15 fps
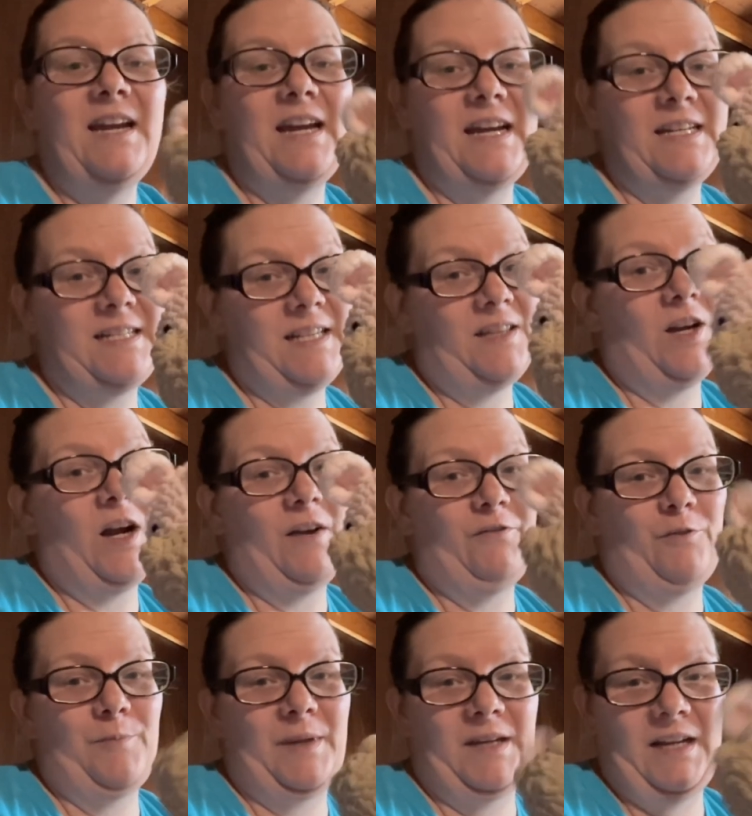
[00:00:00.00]
it's a lot
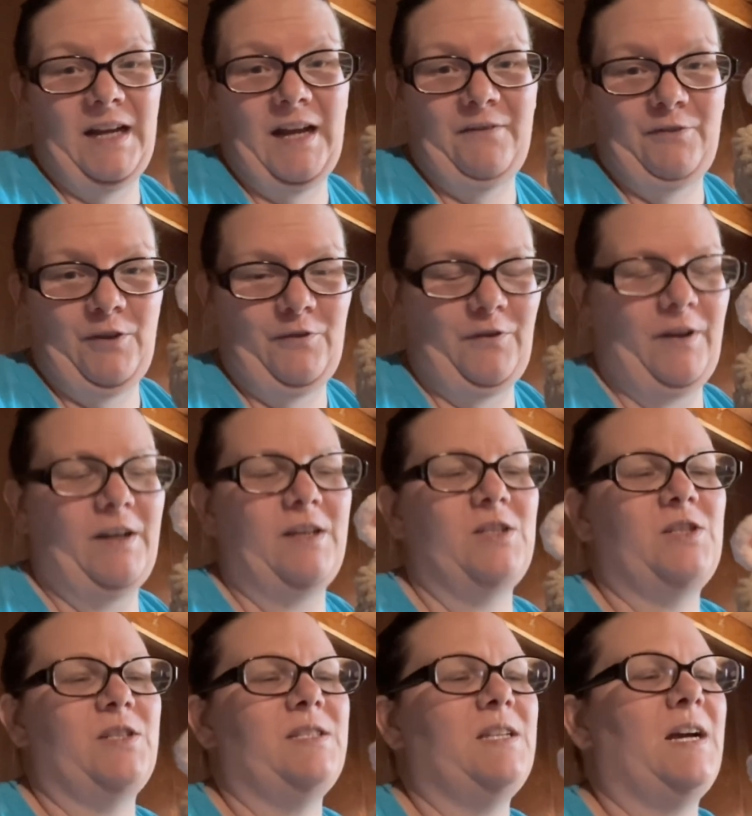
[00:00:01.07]
for me to have to
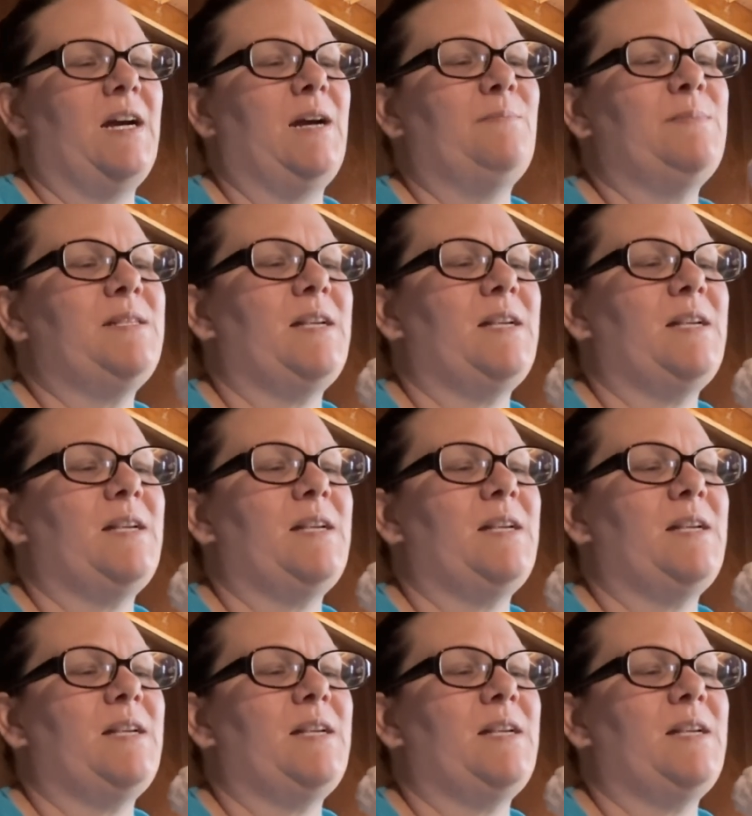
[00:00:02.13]
finish in time.